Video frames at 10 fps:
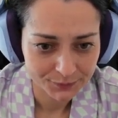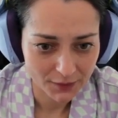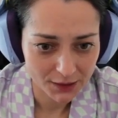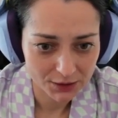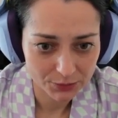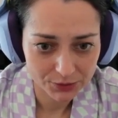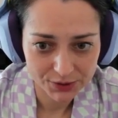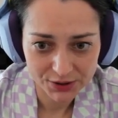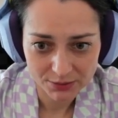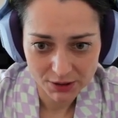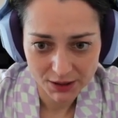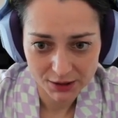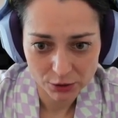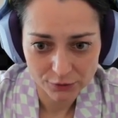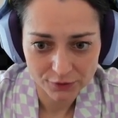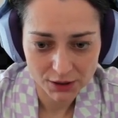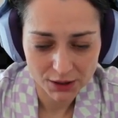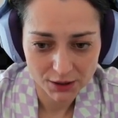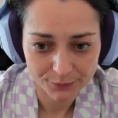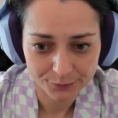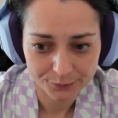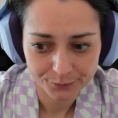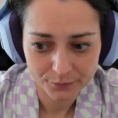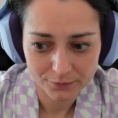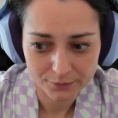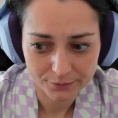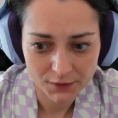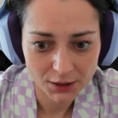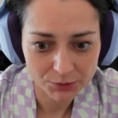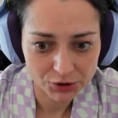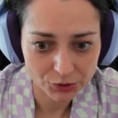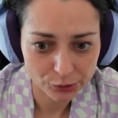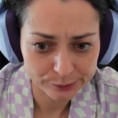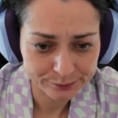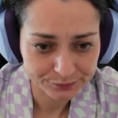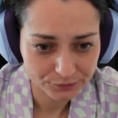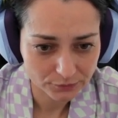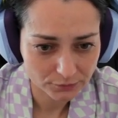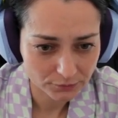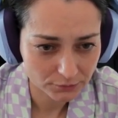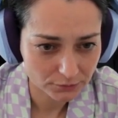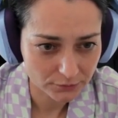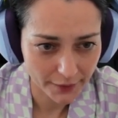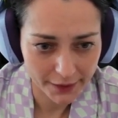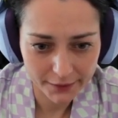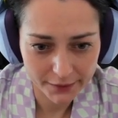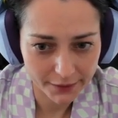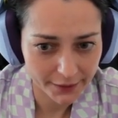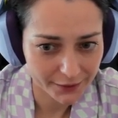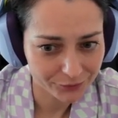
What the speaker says: It was some kind of Nimtso Indian